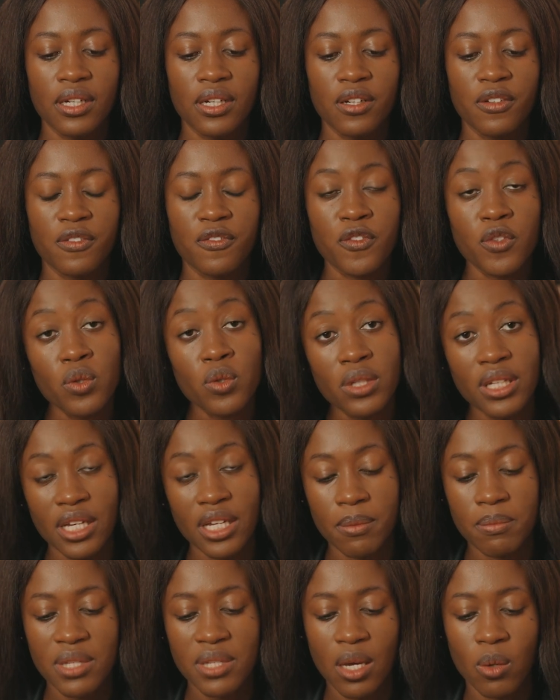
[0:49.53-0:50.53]
a few
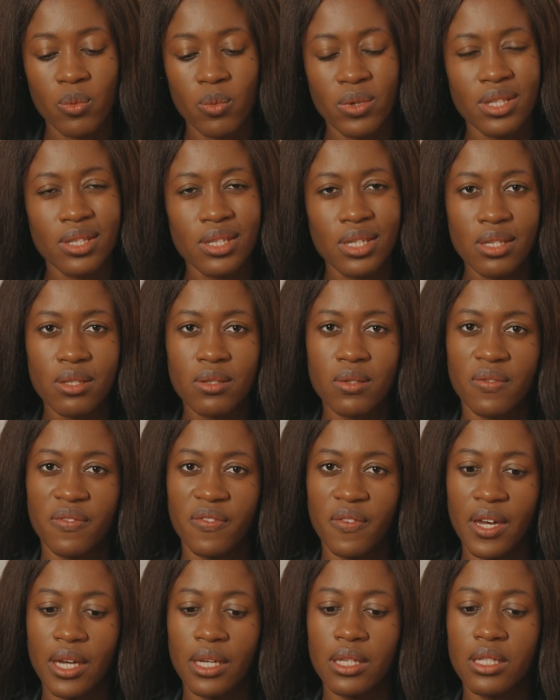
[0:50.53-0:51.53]
names and we need to
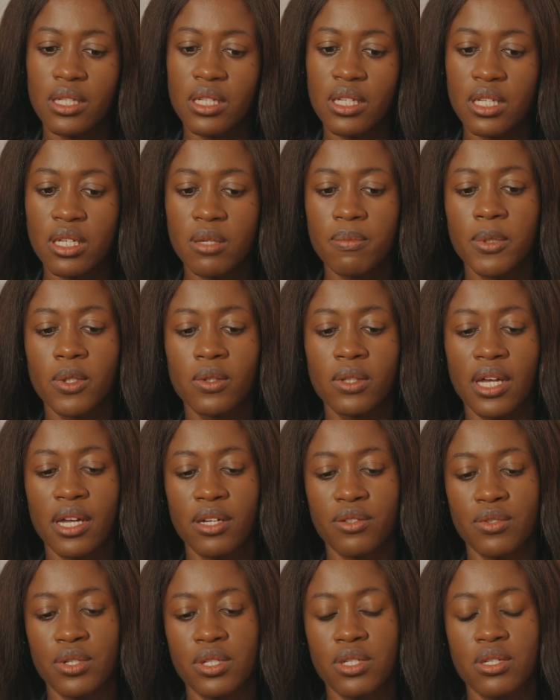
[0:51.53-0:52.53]
find the email
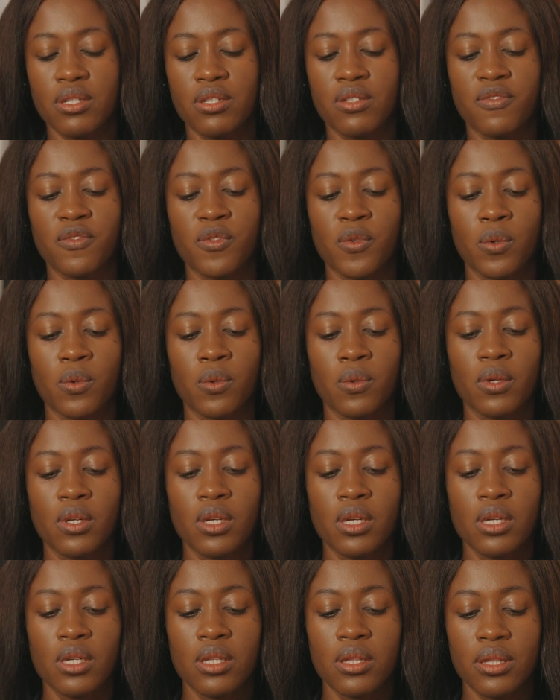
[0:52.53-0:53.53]
addresses for
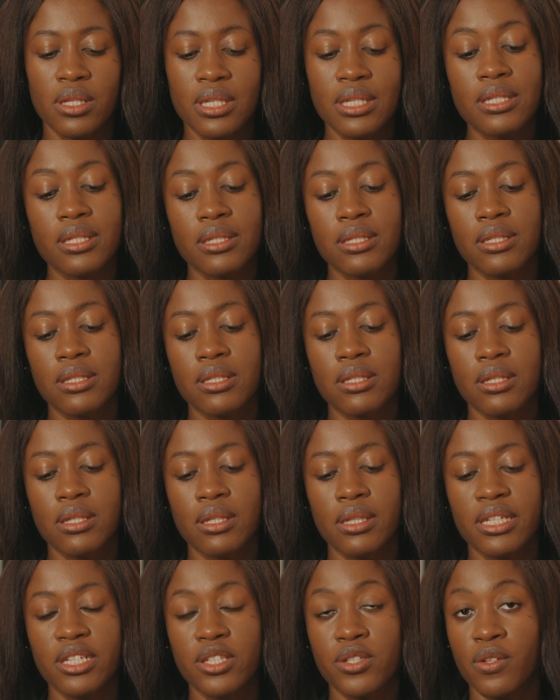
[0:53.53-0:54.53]
this
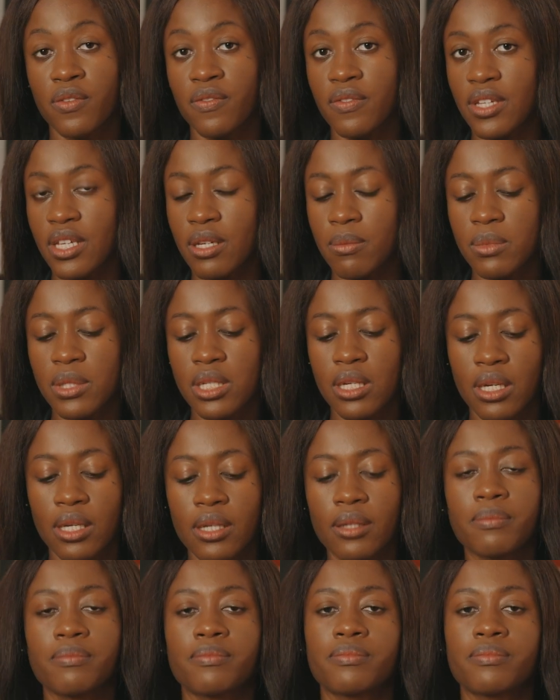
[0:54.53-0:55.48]
list of names here.